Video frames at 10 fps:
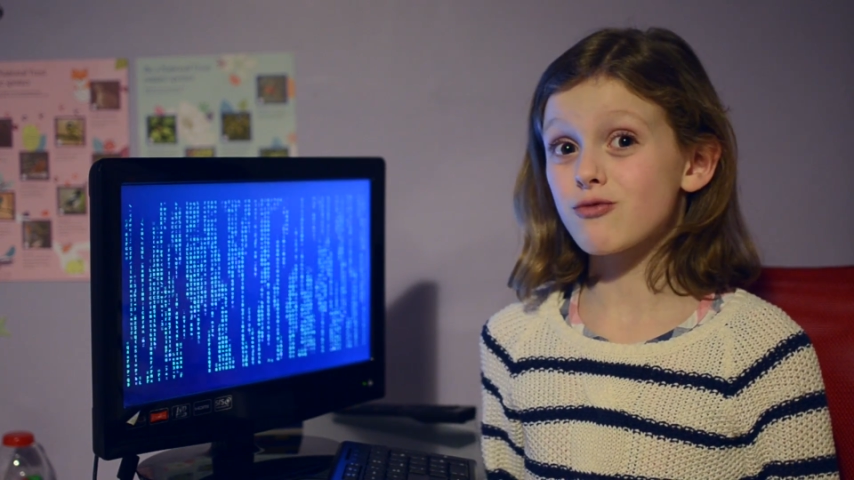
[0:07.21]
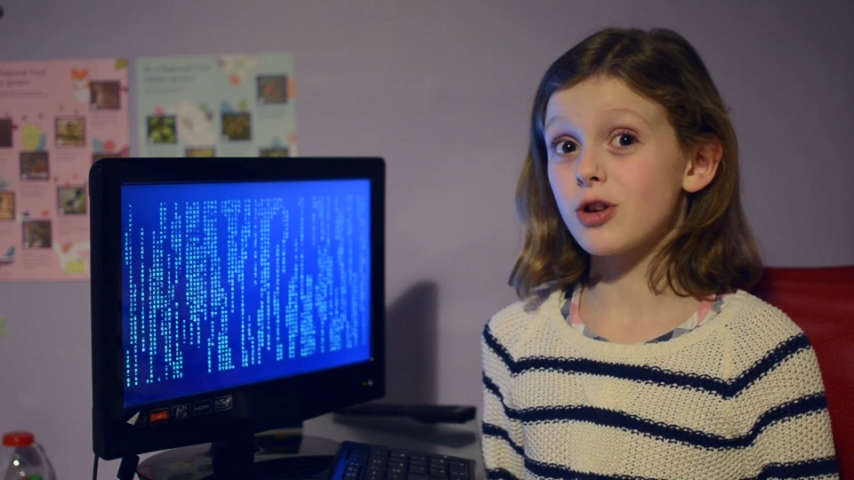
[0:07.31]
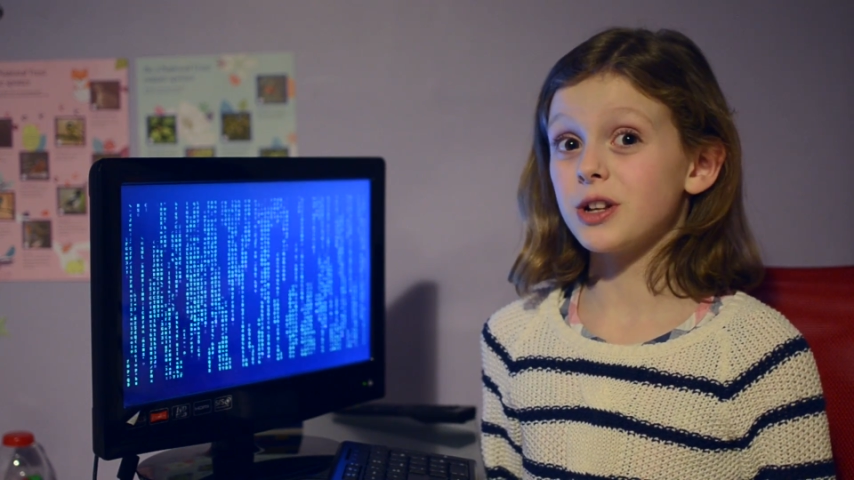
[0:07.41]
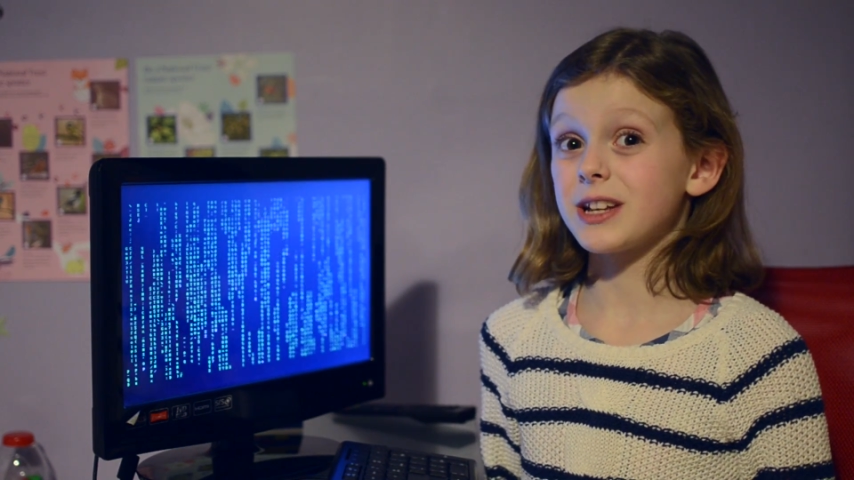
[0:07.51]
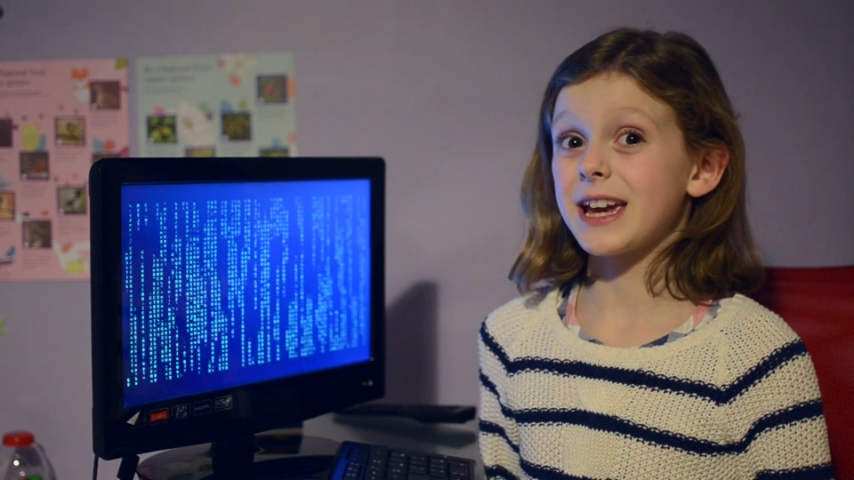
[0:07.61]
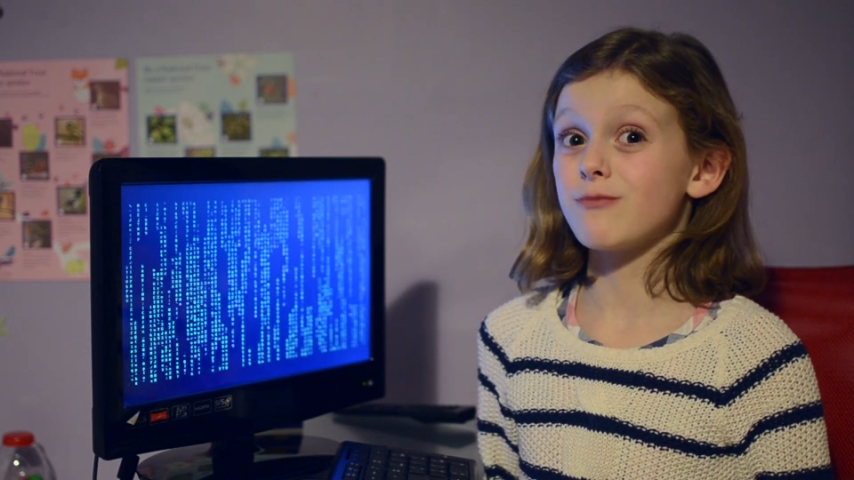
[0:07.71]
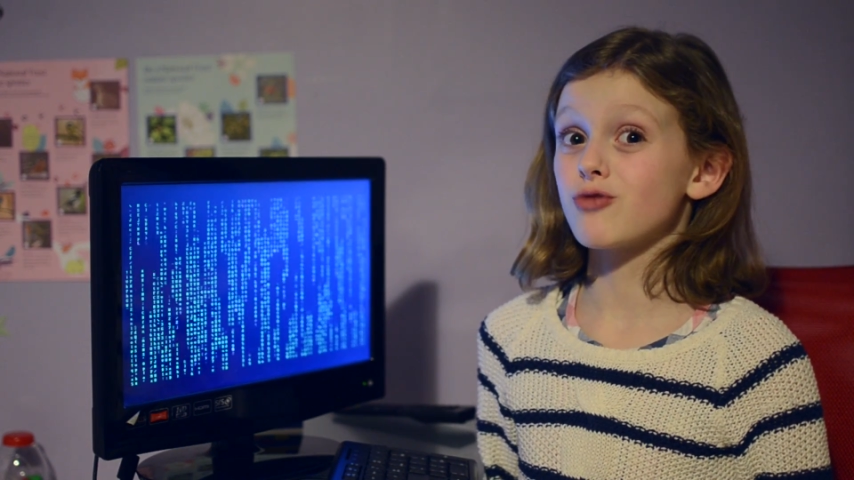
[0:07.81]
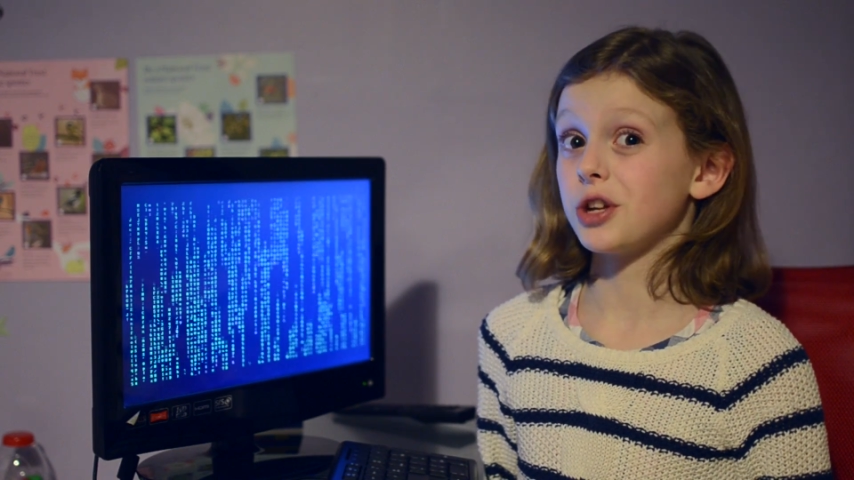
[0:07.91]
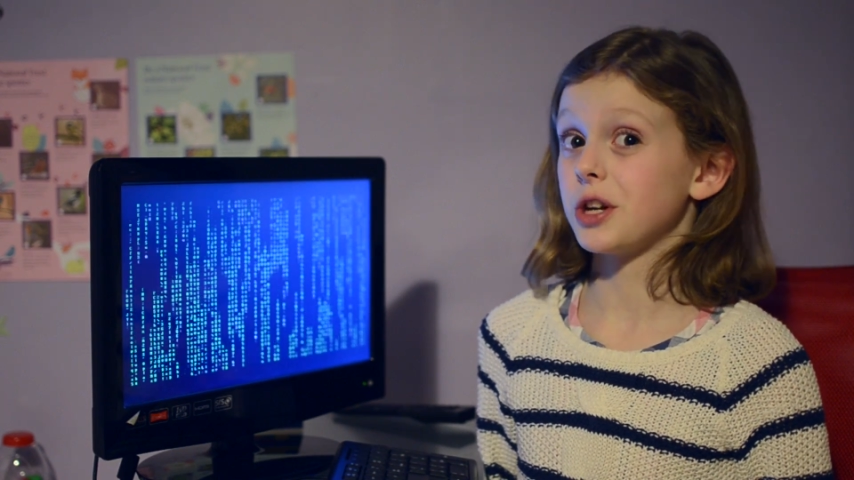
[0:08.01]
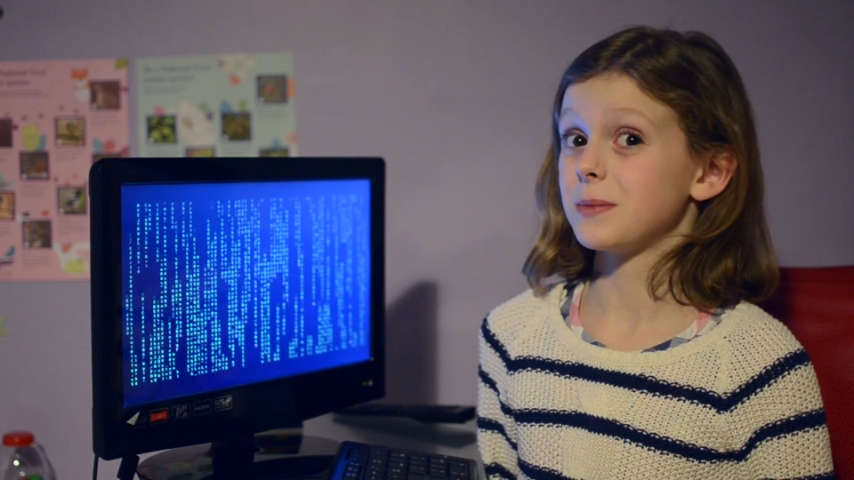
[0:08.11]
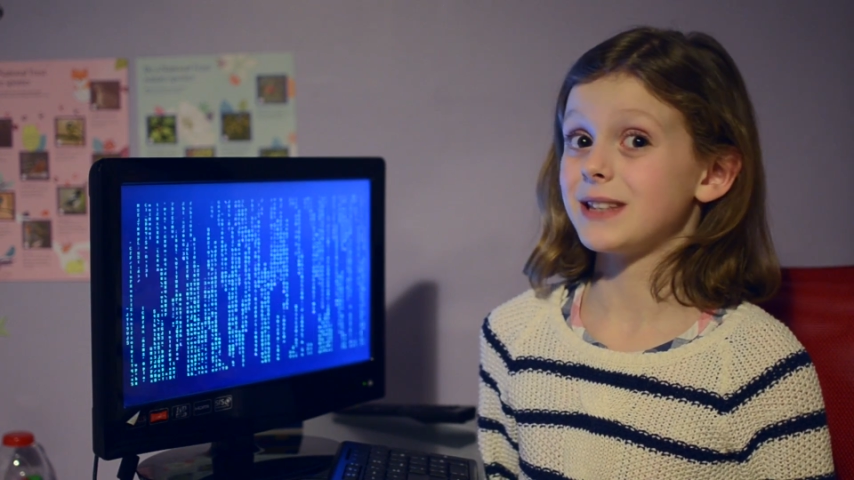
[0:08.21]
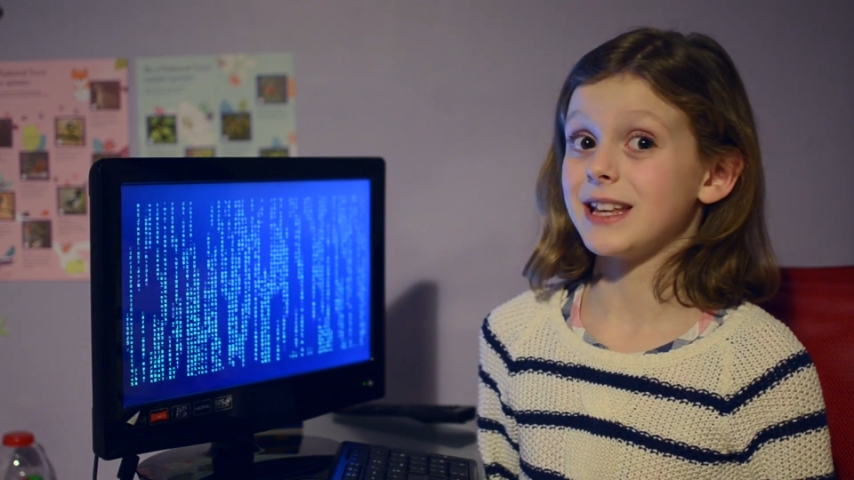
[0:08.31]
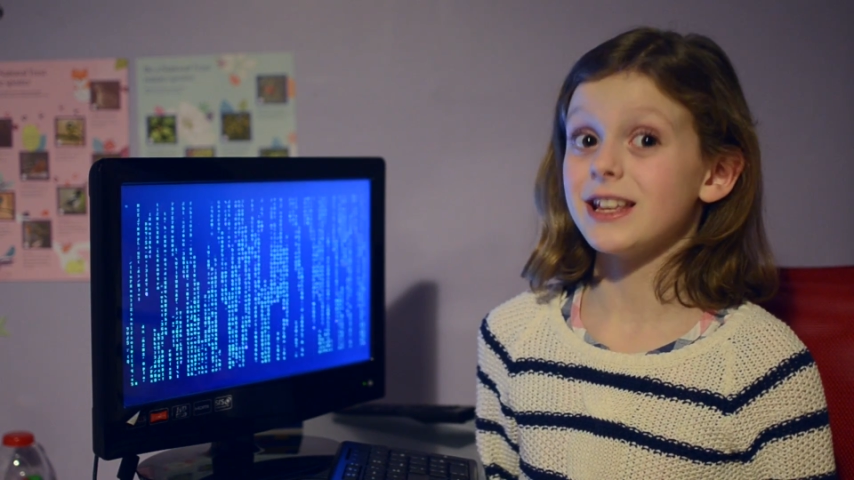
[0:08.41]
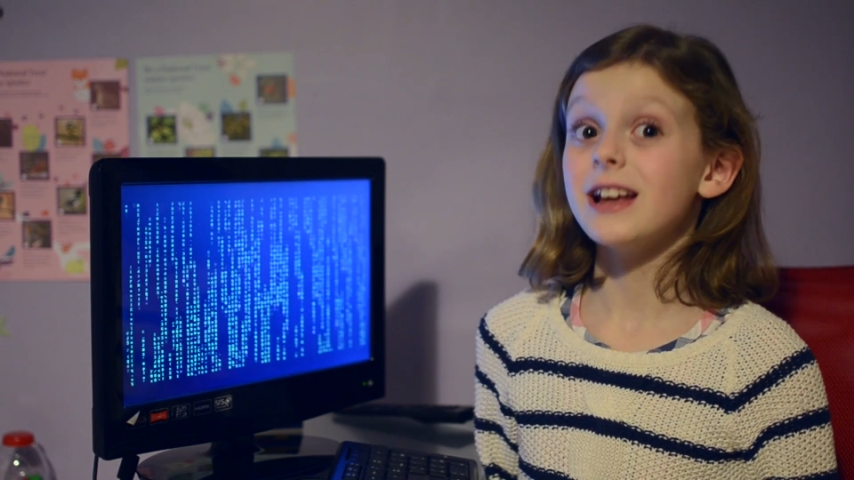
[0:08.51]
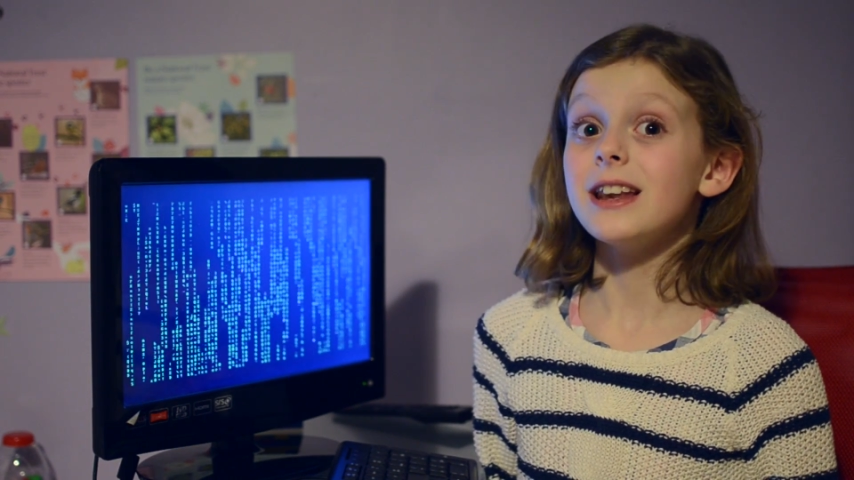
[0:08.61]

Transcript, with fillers: running upstairs,